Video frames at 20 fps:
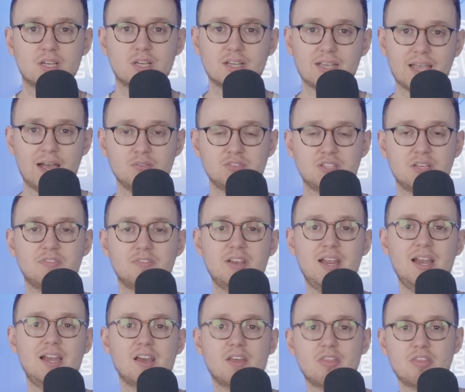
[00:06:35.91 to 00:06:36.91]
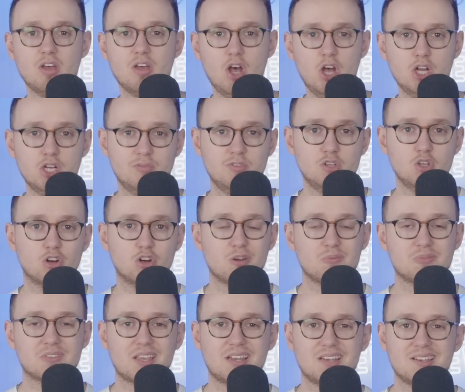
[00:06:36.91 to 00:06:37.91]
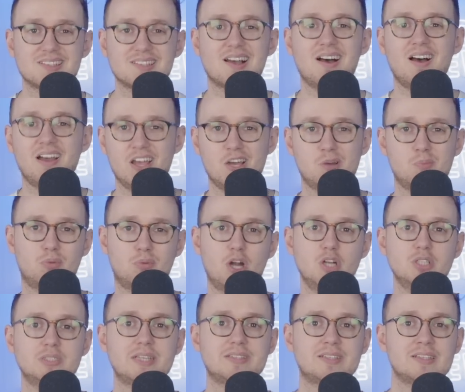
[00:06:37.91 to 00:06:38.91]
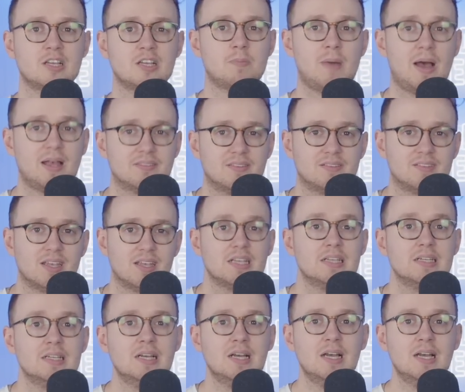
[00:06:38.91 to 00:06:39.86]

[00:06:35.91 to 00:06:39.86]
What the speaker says: accounting for nearly a third of Europe's entire processing capacity.